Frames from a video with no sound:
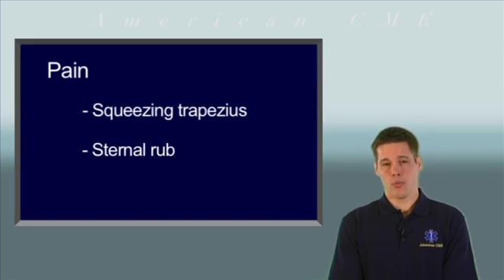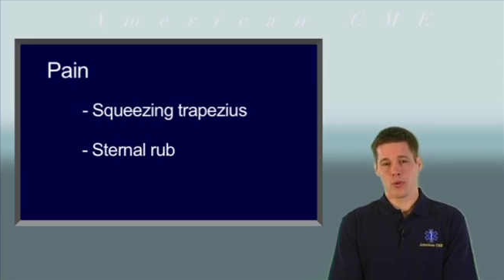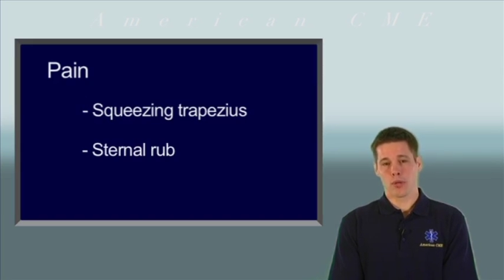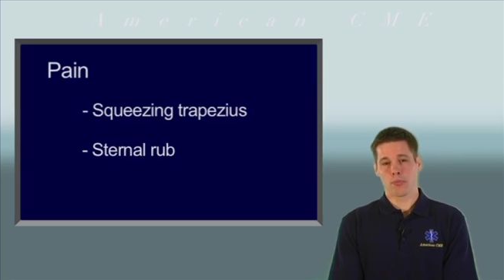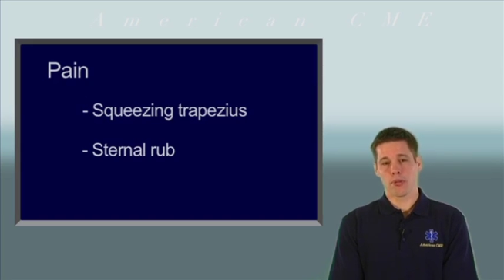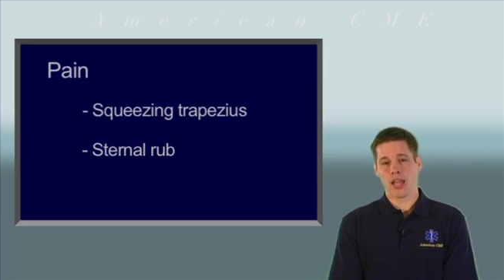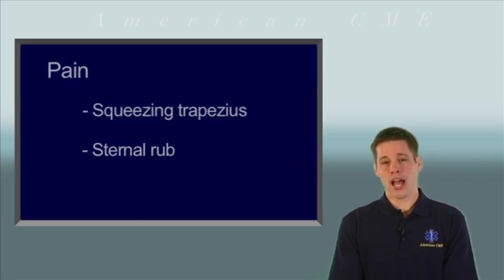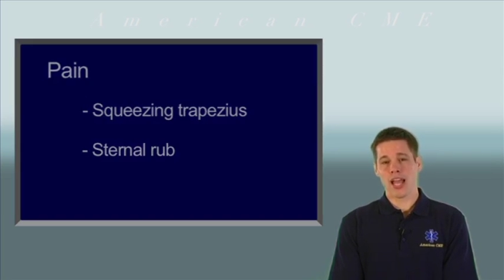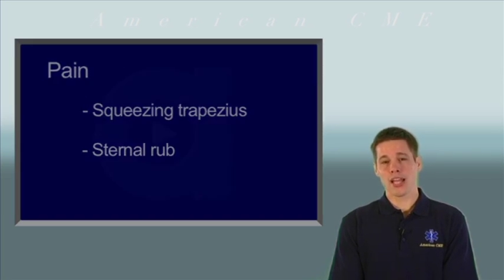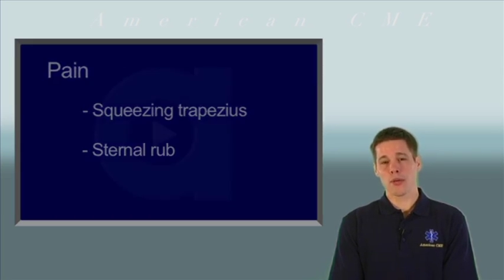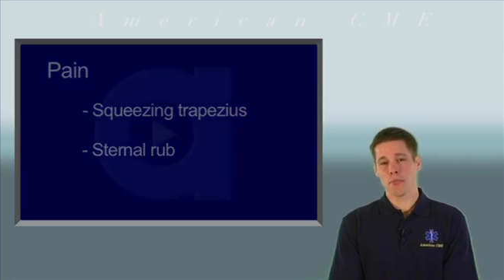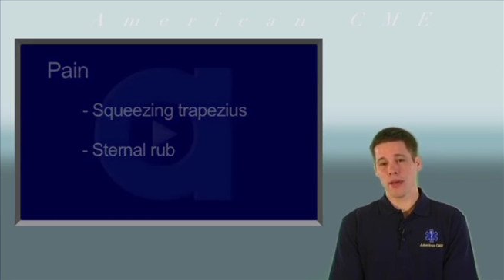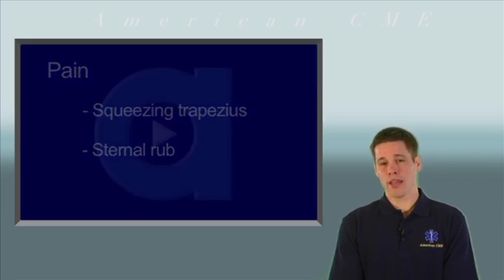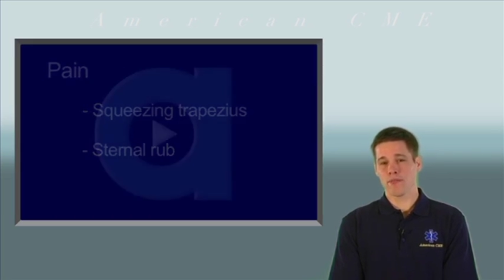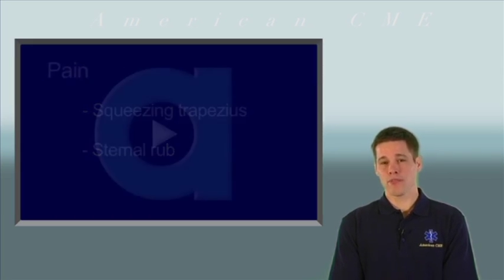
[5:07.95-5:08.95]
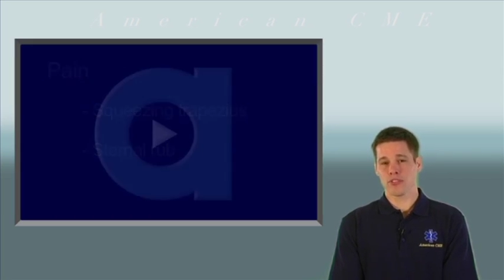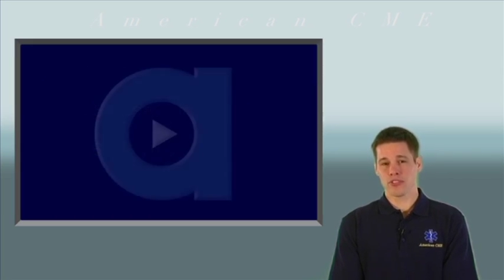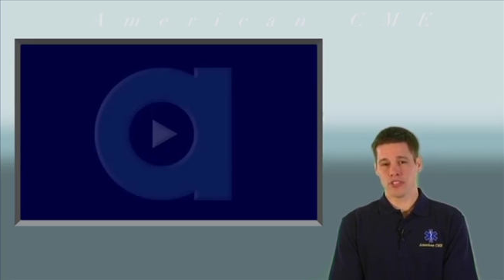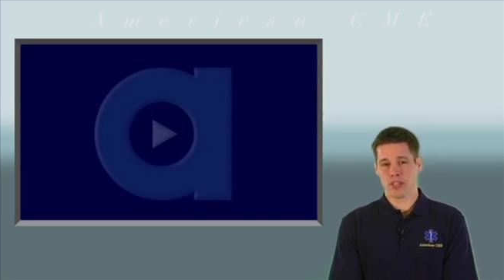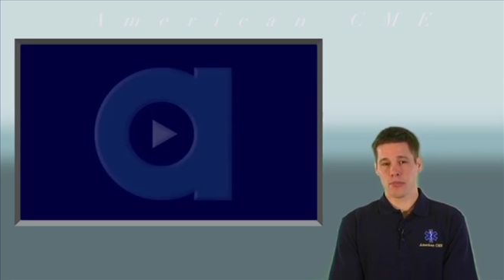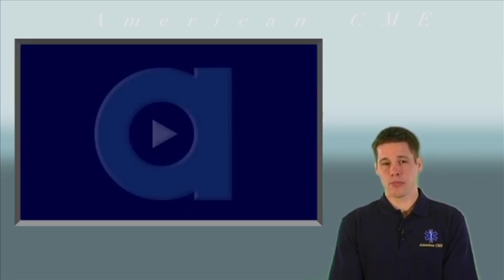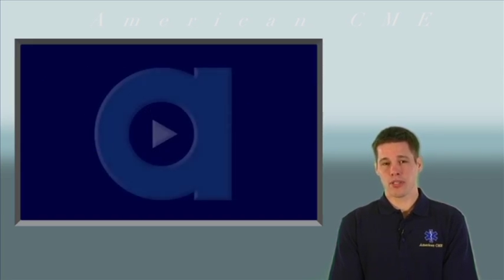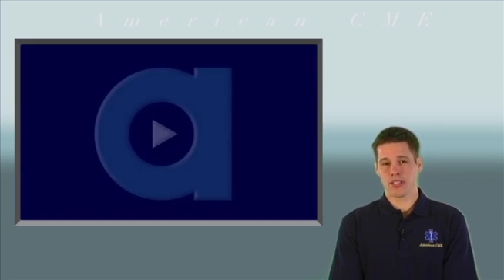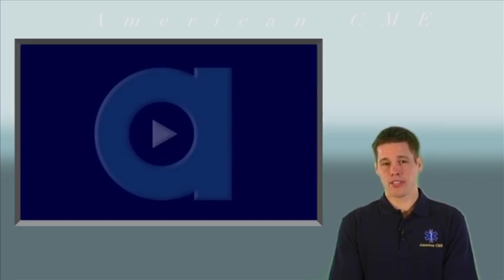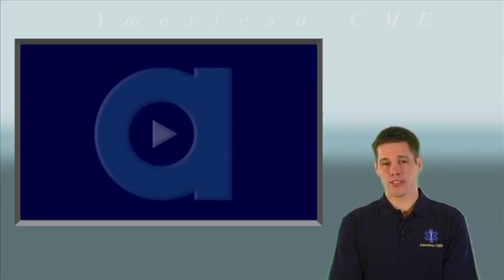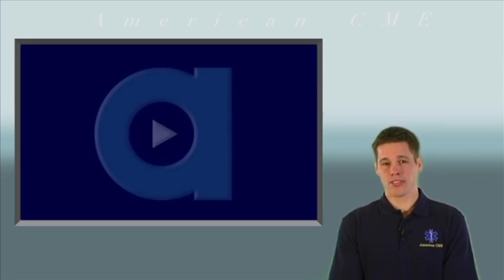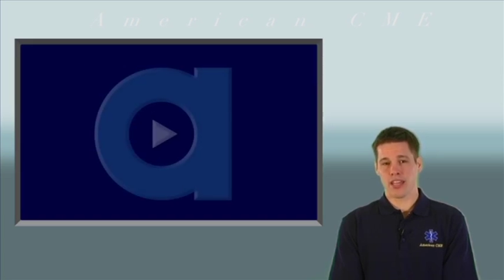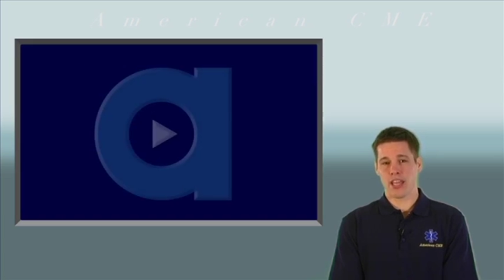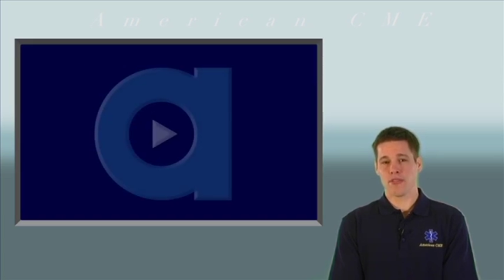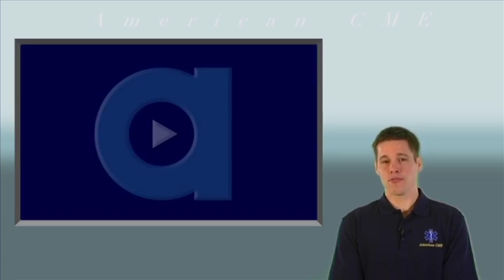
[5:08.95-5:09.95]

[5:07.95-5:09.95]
When applying a painful stimulus,